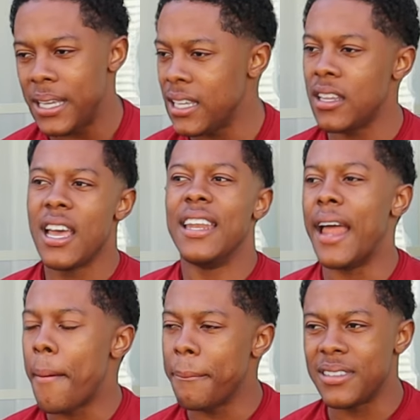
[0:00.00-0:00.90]
being,
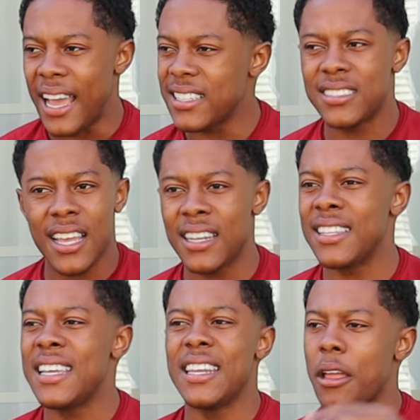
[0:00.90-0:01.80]
not not
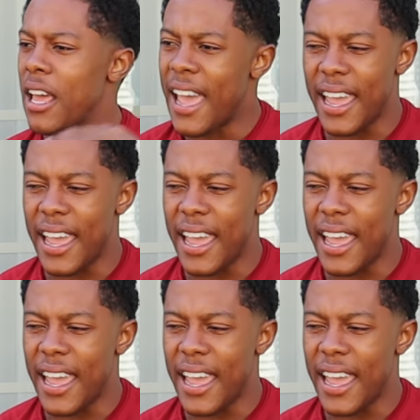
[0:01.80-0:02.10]
settling and,